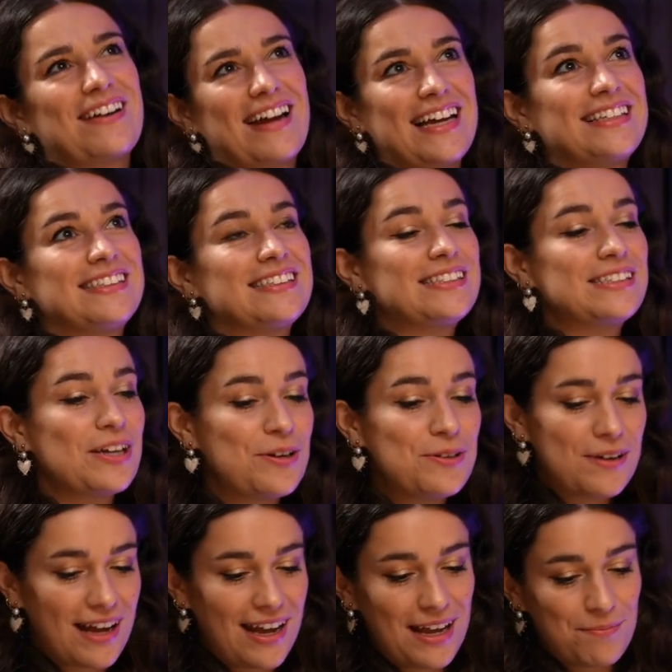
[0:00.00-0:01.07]
right.
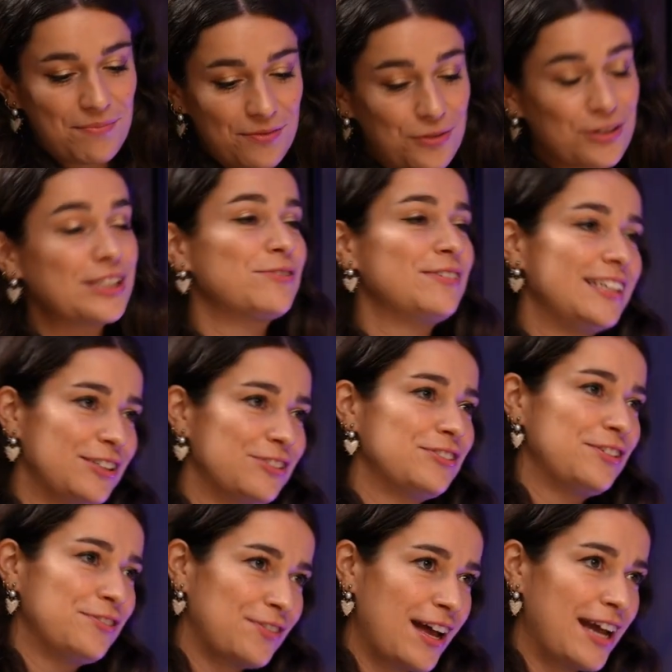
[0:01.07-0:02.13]
So first we need to
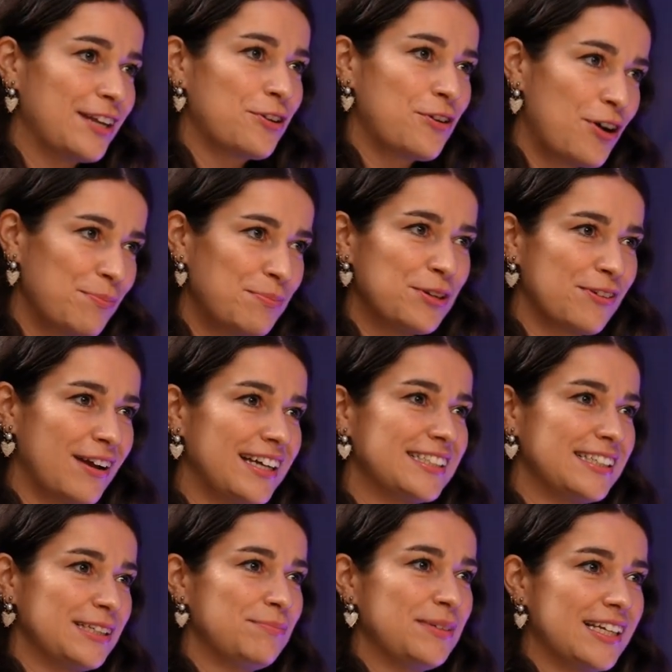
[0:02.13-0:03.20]
define
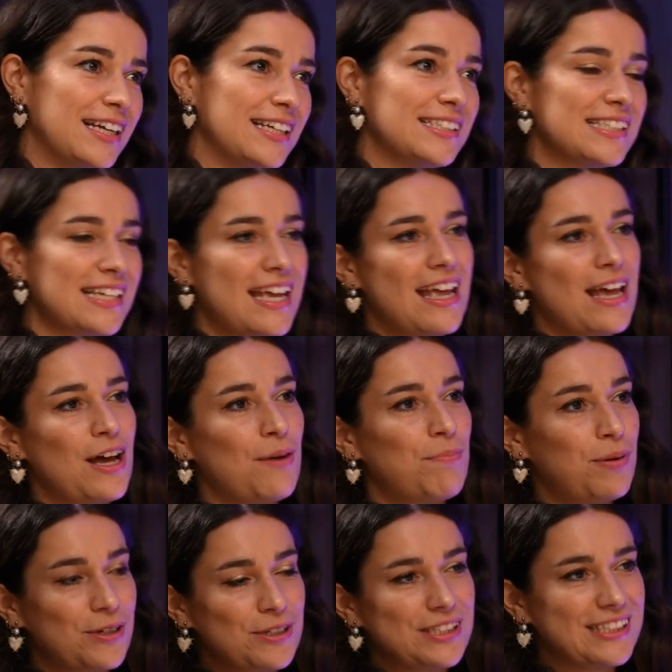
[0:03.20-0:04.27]
copywriting, because a
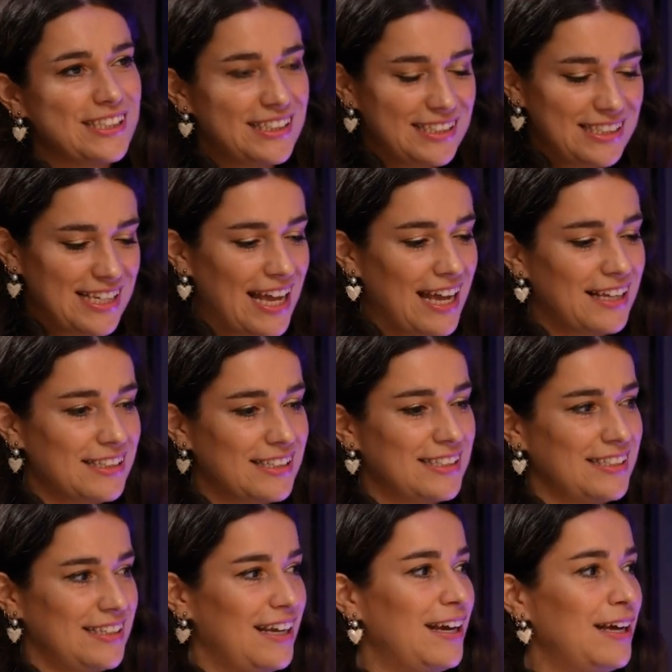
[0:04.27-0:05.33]
person
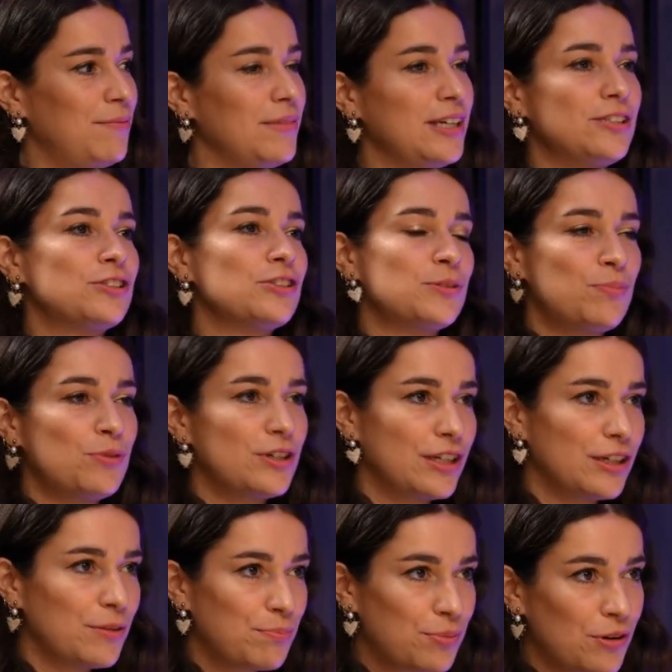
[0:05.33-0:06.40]
that is just
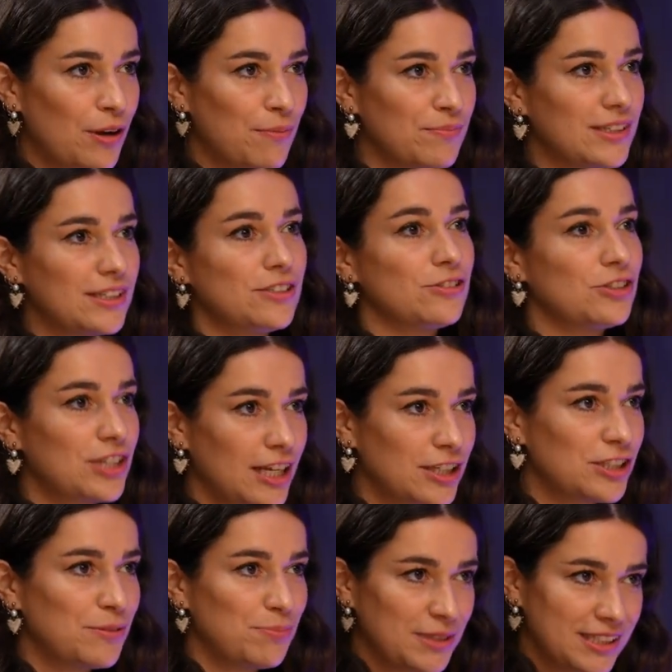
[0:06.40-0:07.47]
putting a prompt into
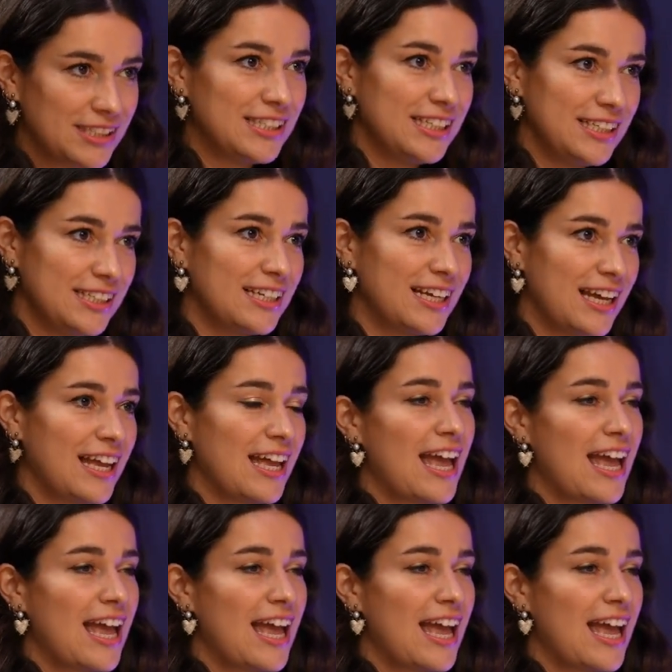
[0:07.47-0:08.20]
ChatGPT